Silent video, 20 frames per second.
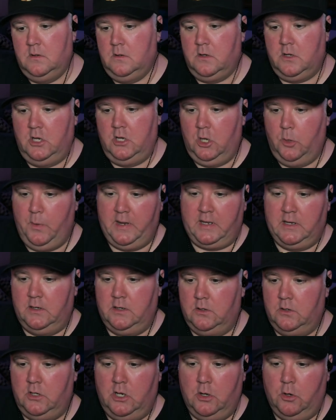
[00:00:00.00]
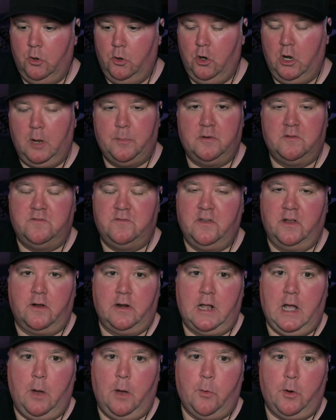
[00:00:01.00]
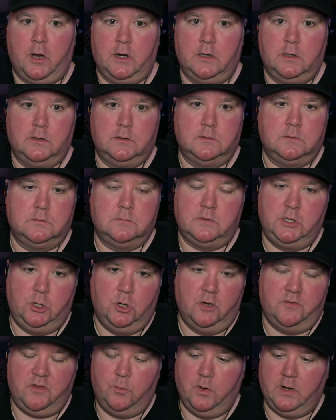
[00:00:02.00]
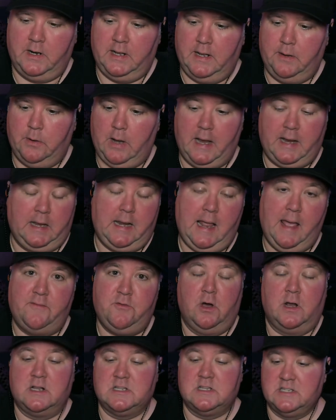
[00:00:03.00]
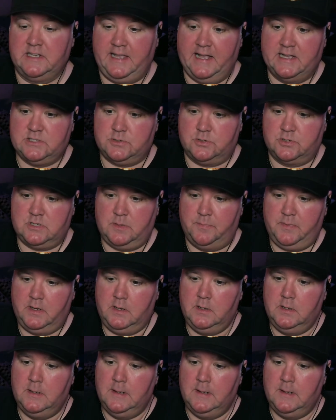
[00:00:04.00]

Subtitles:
we can, hook up and figure out how we're gonna, if you want to, I can have you on as a guest or something.